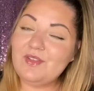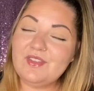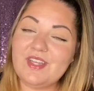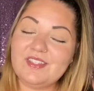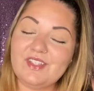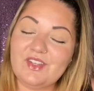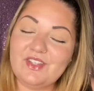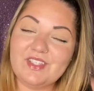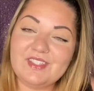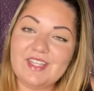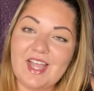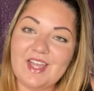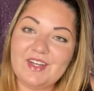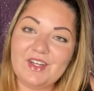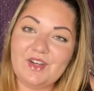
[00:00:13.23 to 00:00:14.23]
that's on the
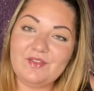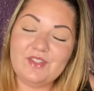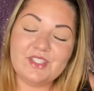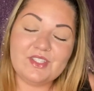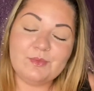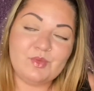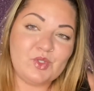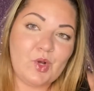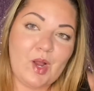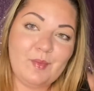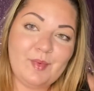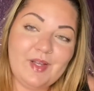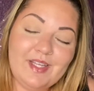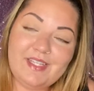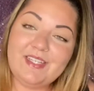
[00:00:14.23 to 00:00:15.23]
side of the subscribe
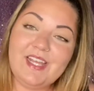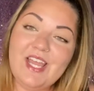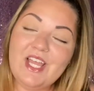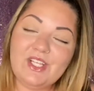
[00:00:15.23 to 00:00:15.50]
button,